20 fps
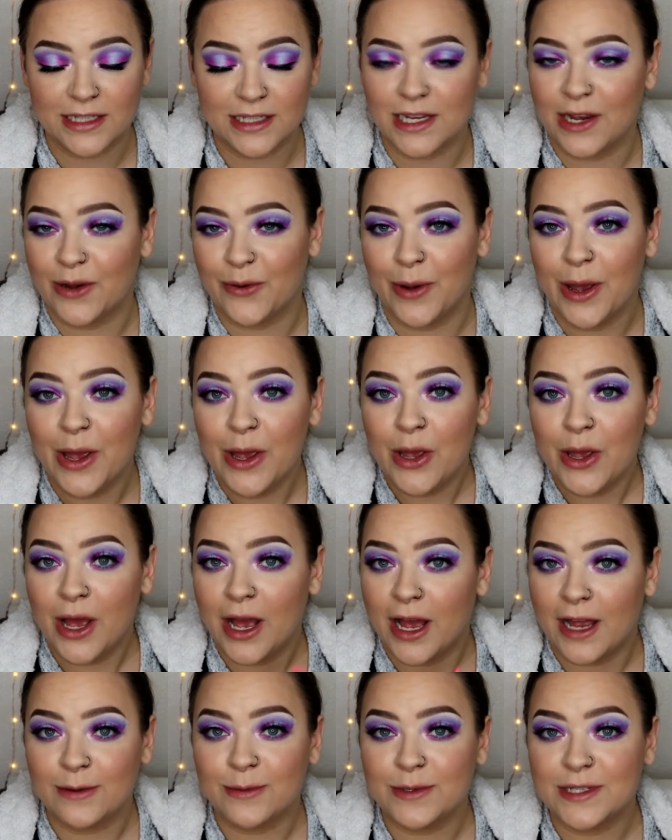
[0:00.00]
So
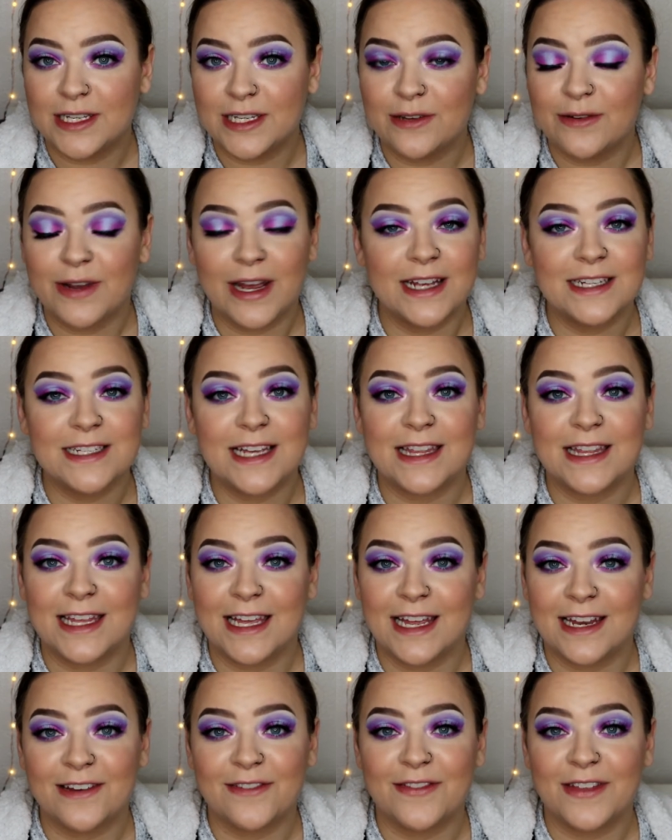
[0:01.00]
I will see you guys at
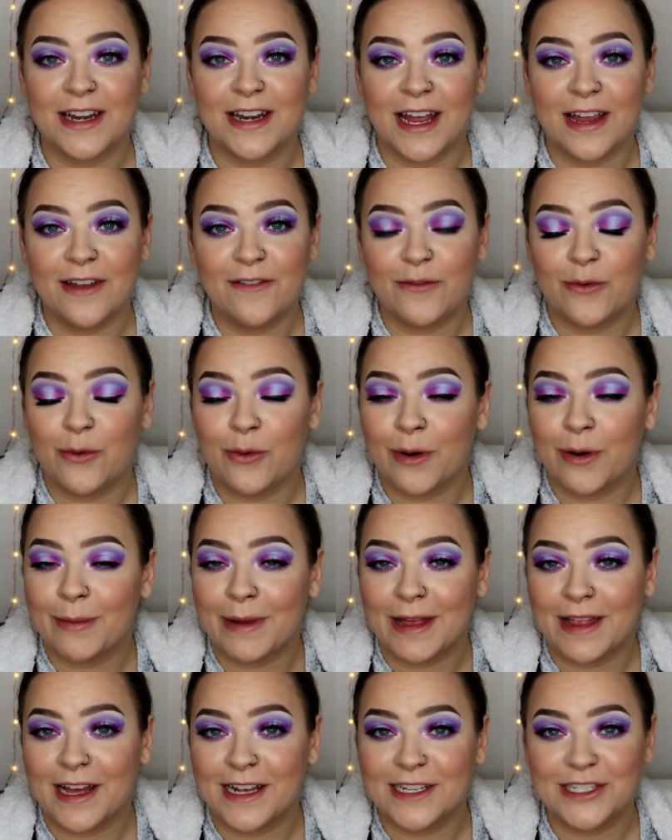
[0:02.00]
the end of the night for
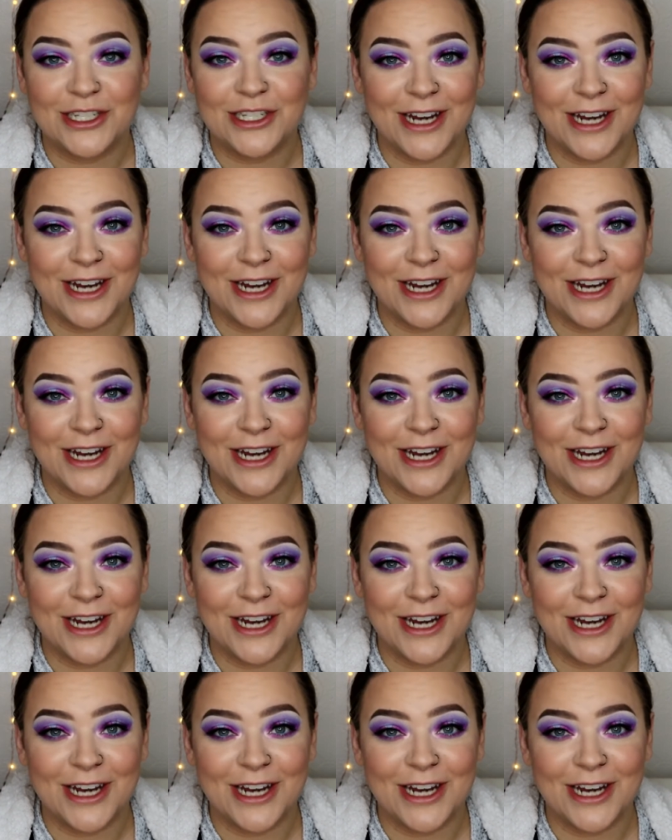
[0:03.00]
my last